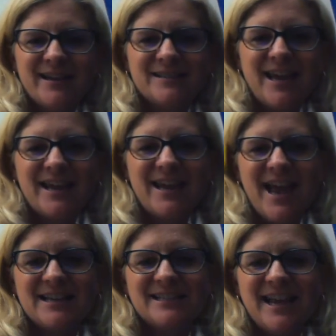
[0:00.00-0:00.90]
is that he
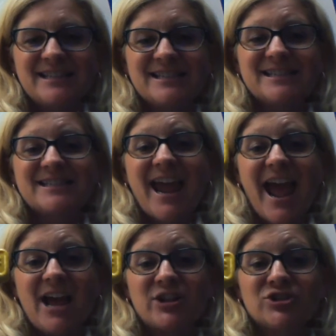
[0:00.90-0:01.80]
has a
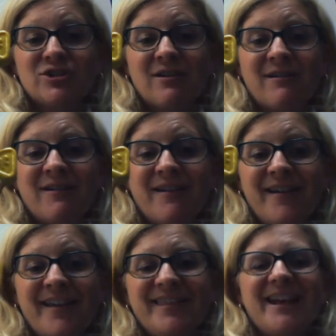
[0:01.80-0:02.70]
stash.
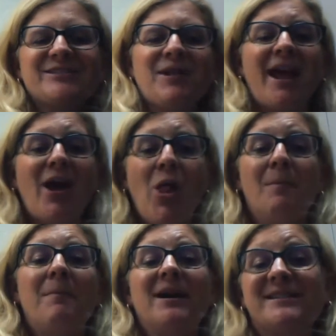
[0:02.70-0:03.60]
That's what I call a
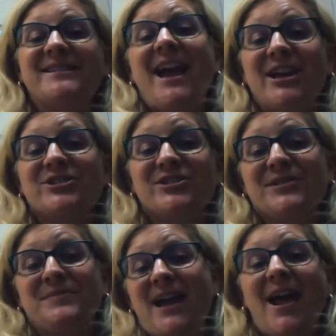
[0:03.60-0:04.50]
mustache
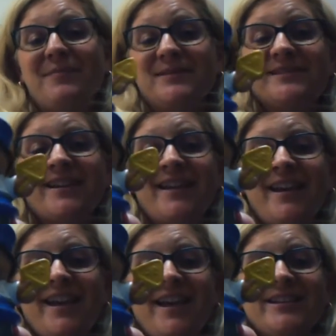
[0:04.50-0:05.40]
sometimes.
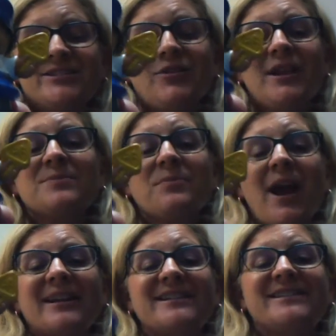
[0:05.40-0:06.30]
So let's
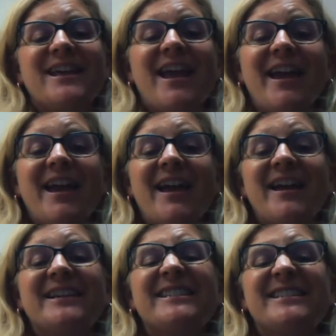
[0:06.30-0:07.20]
practice saying
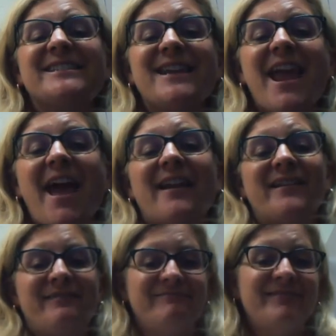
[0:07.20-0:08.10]

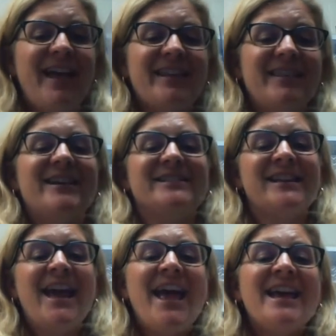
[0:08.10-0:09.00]
Stan, like
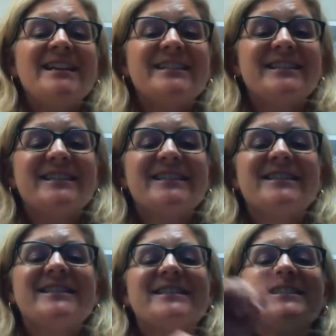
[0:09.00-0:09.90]
this.
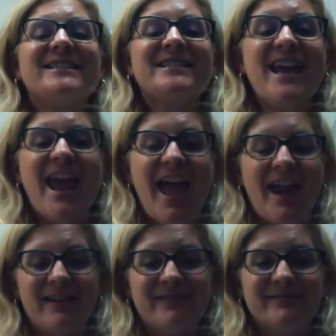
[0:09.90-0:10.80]

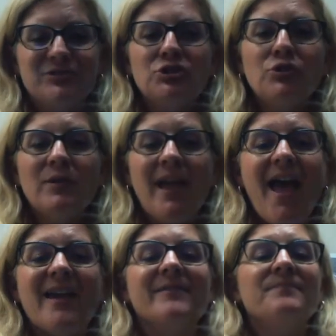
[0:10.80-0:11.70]
Stan. Do it
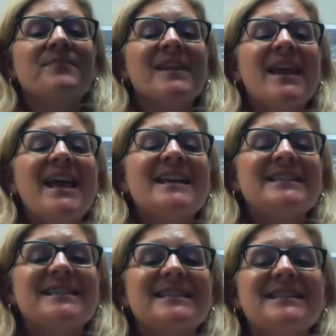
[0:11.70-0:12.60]
again.
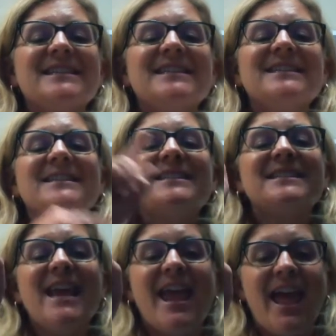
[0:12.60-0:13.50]

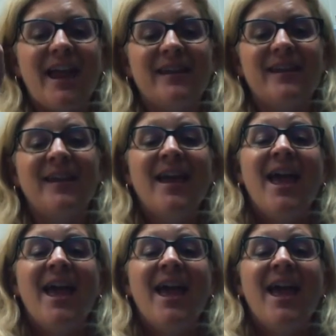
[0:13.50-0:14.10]
Stan.